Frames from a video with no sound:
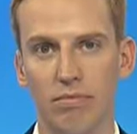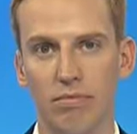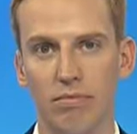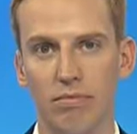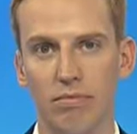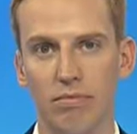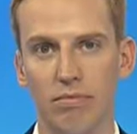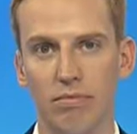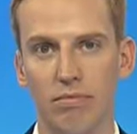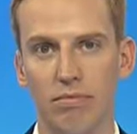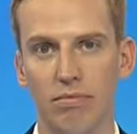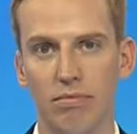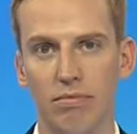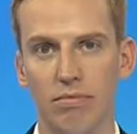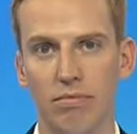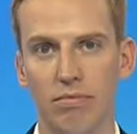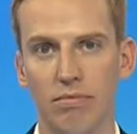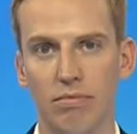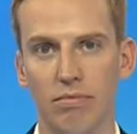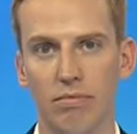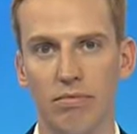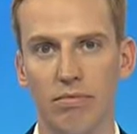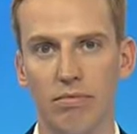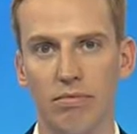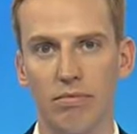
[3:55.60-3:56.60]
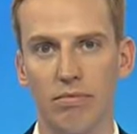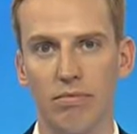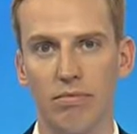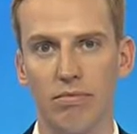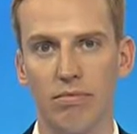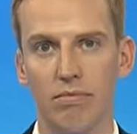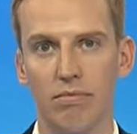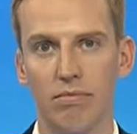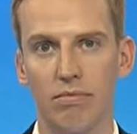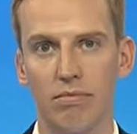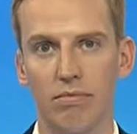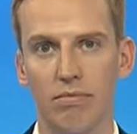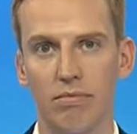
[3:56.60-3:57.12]

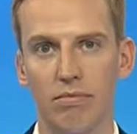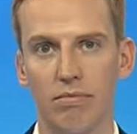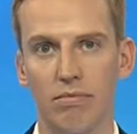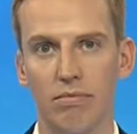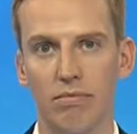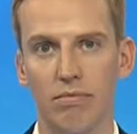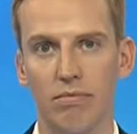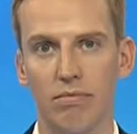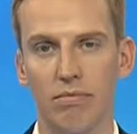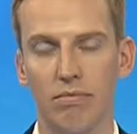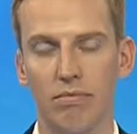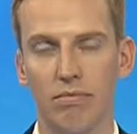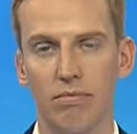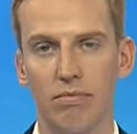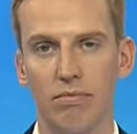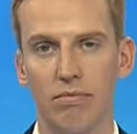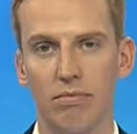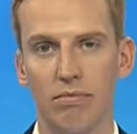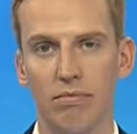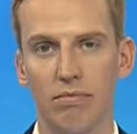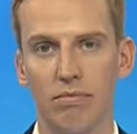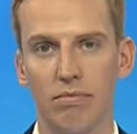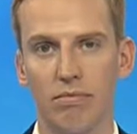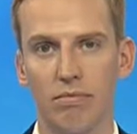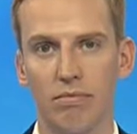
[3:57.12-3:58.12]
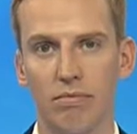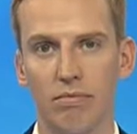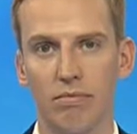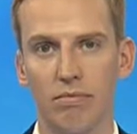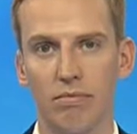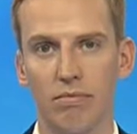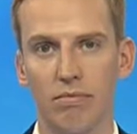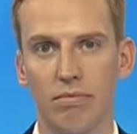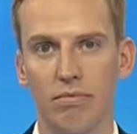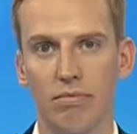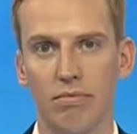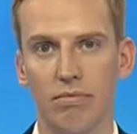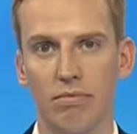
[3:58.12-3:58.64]

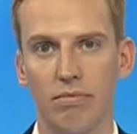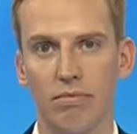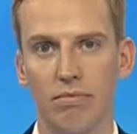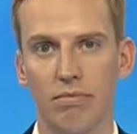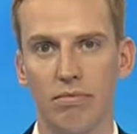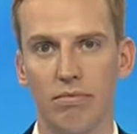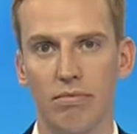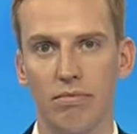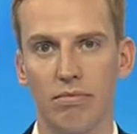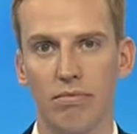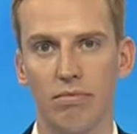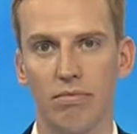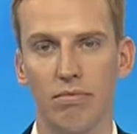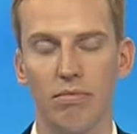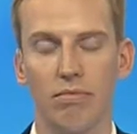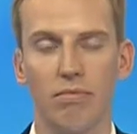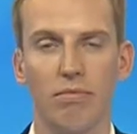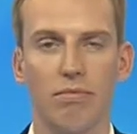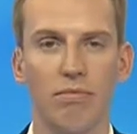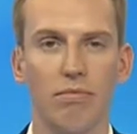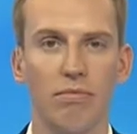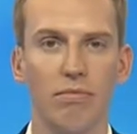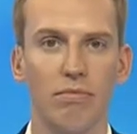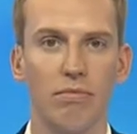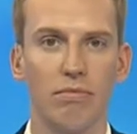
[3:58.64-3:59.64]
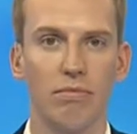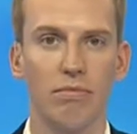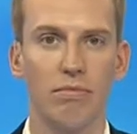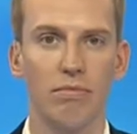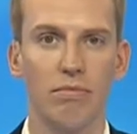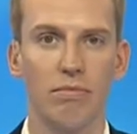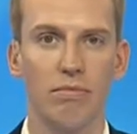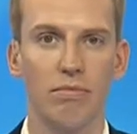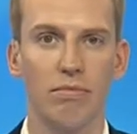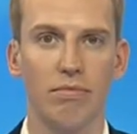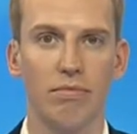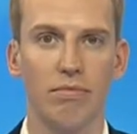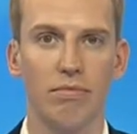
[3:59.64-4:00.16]

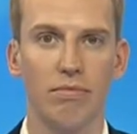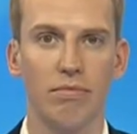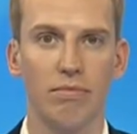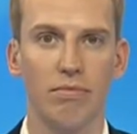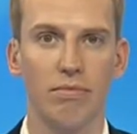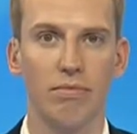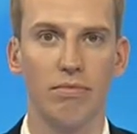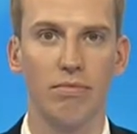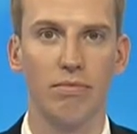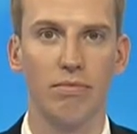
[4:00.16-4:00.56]
No words are spoken by the person on screen.